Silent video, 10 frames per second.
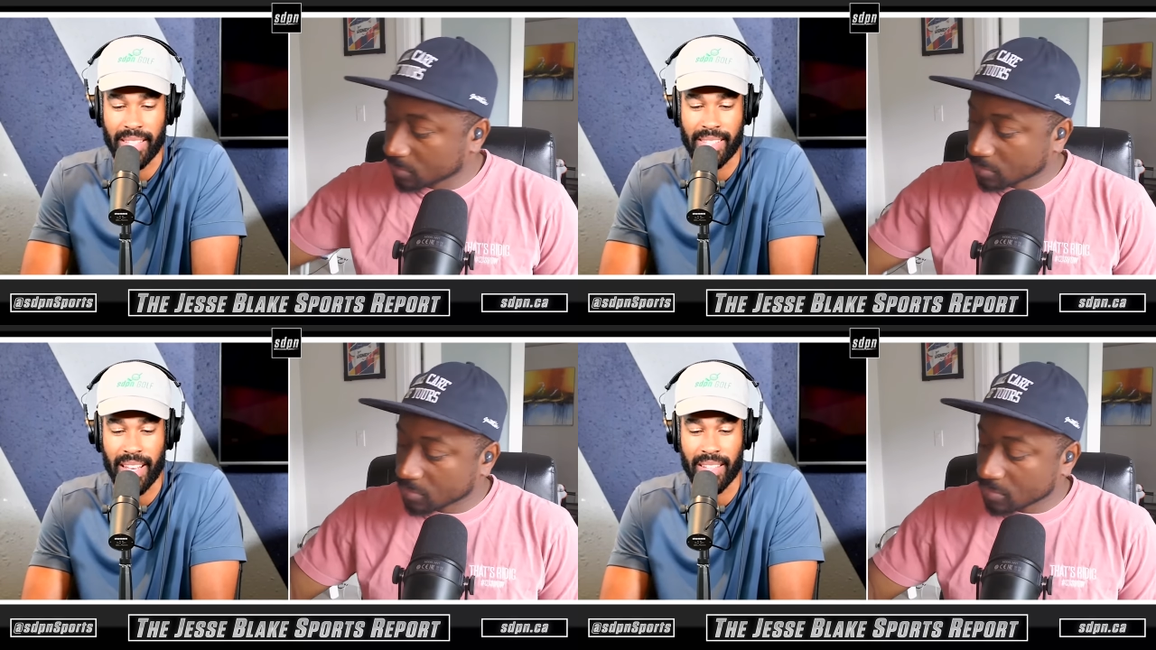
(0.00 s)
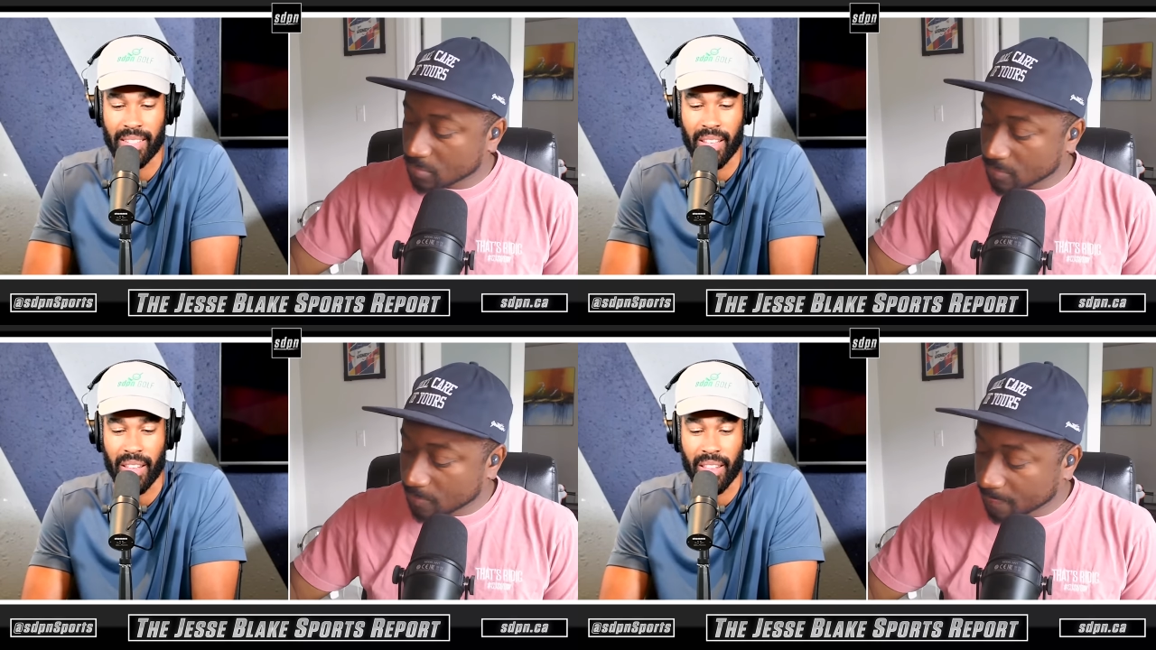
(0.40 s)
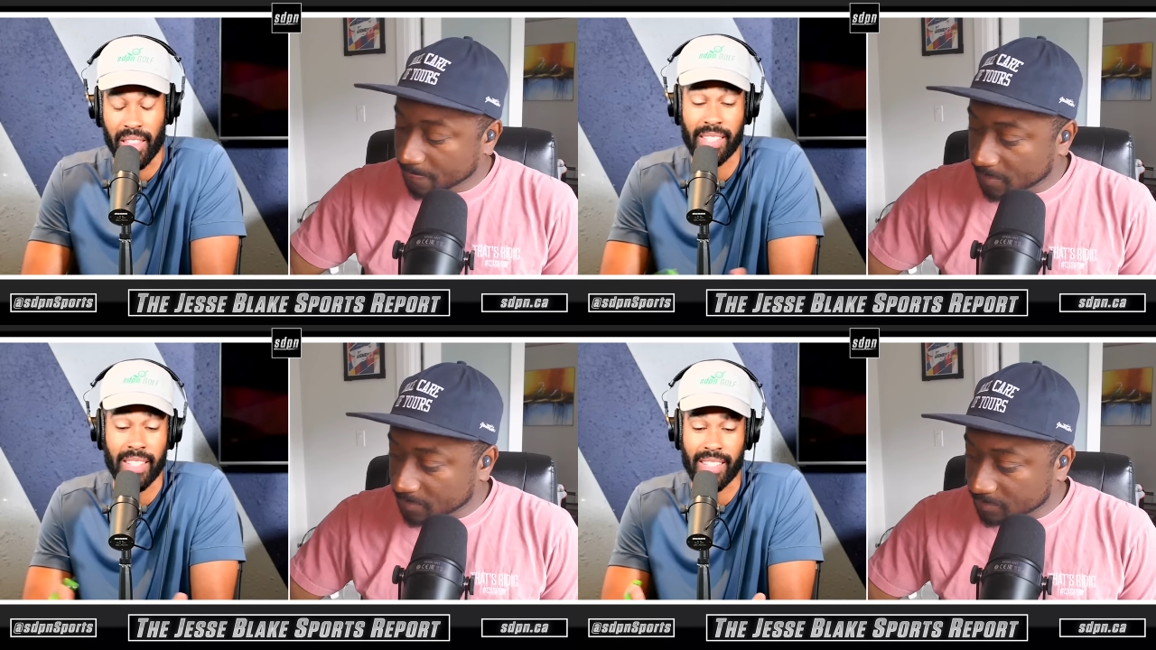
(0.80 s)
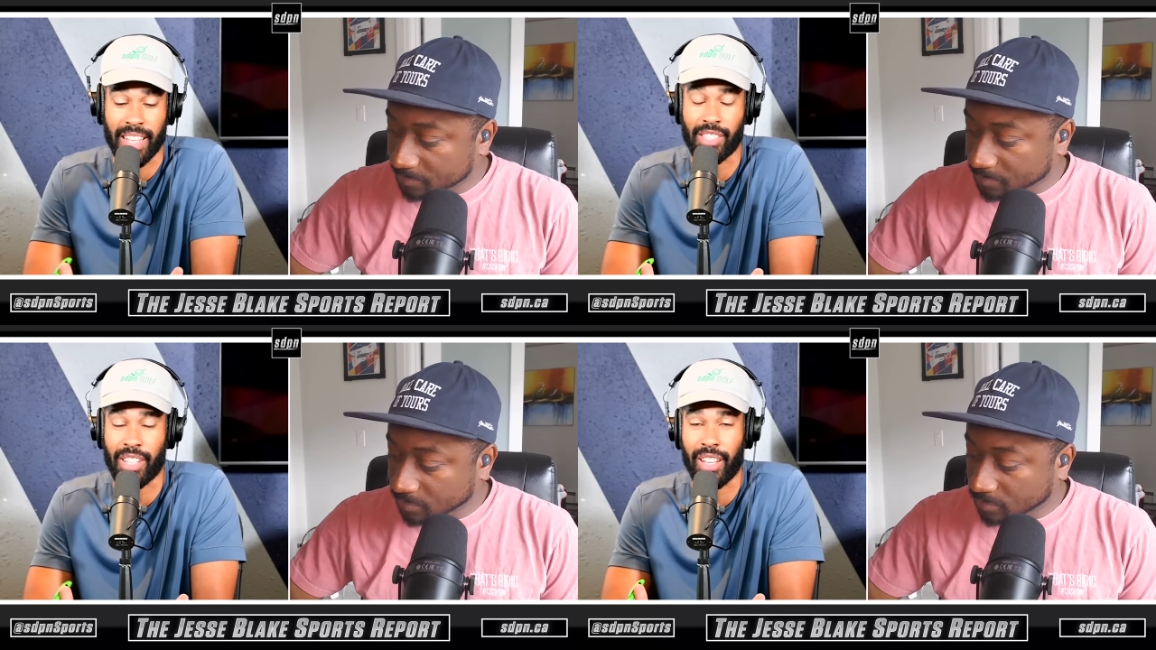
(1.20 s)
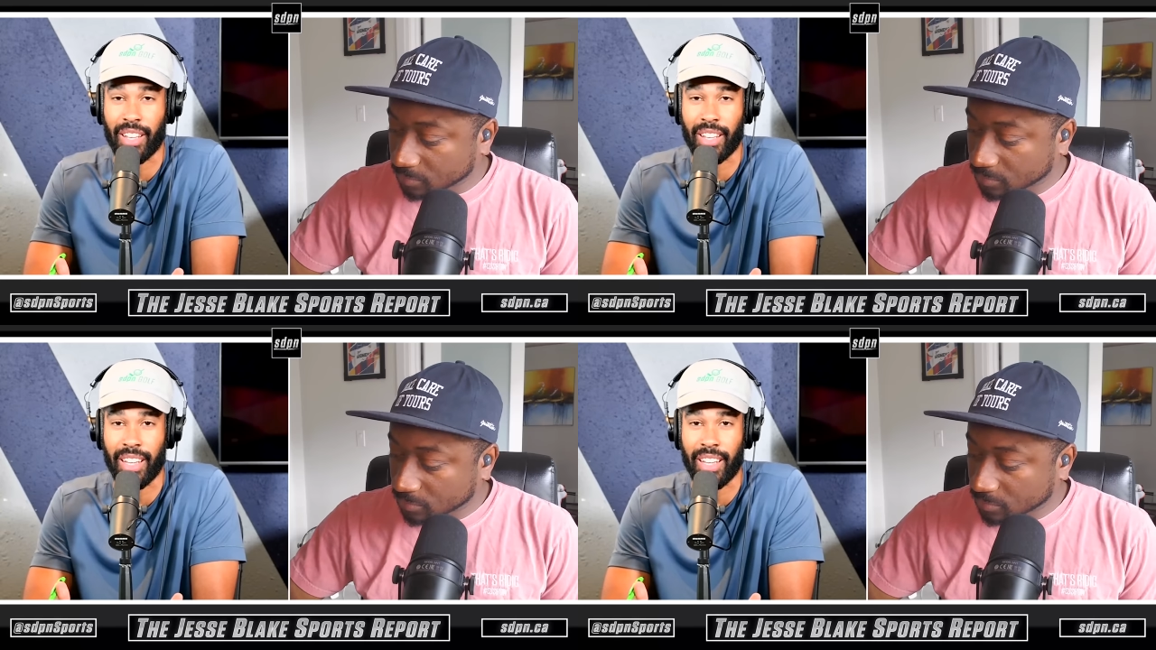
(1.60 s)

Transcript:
Speaker 1: says this is it's a